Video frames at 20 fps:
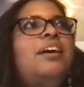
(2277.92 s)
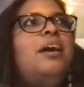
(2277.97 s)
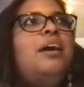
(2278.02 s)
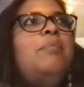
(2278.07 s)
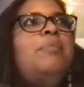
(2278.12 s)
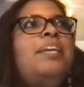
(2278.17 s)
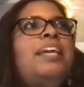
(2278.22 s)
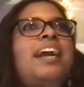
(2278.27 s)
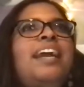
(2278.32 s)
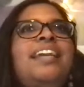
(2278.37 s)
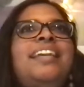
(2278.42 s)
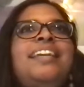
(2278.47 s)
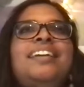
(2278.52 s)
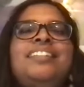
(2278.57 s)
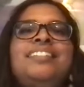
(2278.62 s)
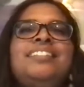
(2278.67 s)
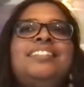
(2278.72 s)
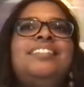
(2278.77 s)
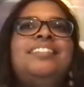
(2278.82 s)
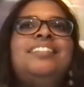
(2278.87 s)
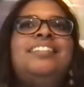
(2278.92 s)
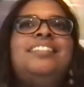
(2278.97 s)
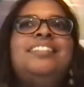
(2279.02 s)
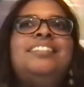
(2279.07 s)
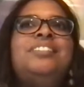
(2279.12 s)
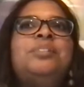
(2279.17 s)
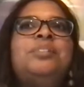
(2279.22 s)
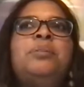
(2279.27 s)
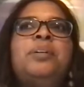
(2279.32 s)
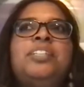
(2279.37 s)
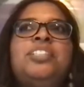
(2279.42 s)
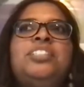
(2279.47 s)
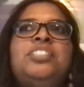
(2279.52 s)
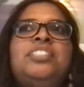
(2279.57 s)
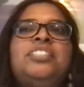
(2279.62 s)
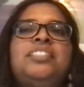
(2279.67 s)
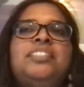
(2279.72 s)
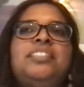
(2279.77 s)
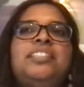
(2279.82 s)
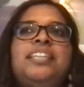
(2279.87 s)
mean, I guess this
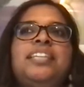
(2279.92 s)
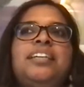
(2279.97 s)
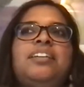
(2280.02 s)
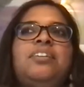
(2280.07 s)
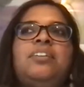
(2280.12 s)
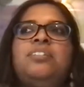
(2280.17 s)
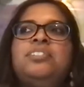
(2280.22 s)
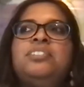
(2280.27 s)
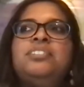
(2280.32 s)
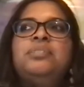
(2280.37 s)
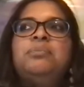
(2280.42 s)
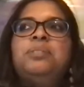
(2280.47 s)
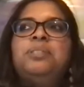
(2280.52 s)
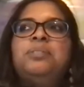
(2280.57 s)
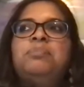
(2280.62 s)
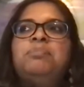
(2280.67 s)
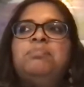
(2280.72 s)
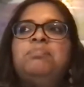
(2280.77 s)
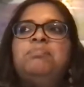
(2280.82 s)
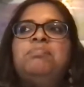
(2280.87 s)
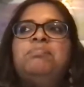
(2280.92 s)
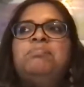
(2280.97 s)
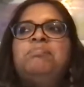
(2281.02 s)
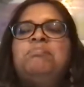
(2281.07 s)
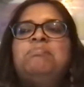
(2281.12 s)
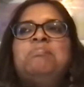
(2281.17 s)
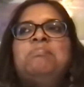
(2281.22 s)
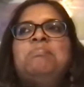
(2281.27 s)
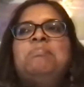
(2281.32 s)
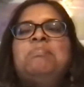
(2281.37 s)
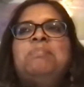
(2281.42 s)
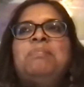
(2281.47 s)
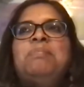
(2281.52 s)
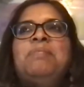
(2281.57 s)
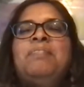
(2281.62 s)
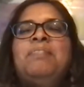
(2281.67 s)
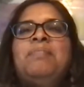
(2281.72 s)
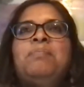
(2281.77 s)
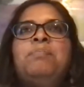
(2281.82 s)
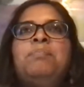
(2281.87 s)
question can also be
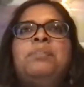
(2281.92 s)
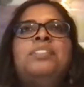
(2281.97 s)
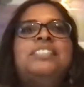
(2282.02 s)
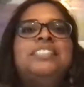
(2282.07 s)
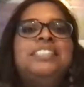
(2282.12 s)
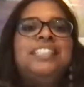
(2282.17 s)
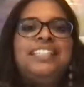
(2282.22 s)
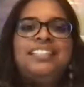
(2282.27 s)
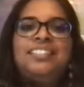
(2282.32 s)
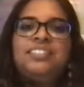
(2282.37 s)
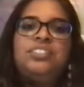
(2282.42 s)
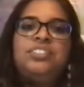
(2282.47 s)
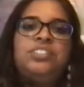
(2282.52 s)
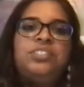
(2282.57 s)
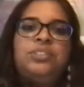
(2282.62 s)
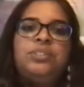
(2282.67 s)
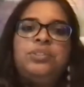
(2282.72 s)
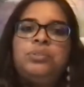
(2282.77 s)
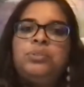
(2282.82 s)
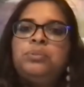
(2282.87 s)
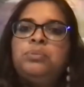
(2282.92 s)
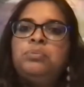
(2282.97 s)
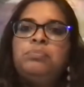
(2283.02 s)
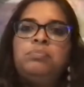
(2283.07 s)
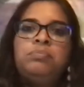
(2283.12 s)
pertain to